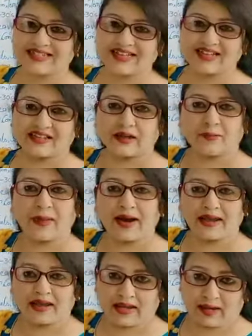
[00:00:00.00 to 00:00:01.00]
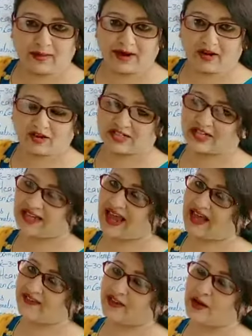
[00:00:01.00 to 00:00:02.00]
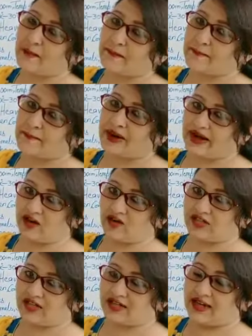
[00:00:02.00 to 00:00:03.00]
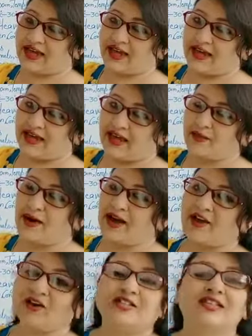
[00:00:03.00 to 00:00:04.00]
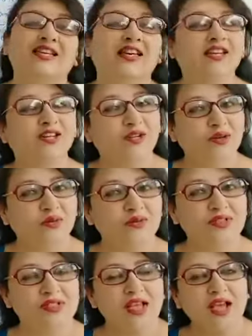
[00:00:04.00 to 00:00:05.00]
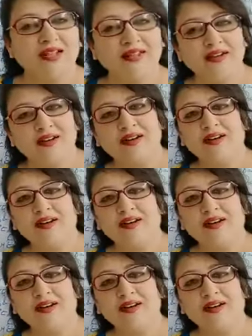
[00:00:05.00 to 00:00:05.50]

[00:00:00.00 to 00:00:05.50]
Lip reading: the abiotic and the biotic. Abiotic includes the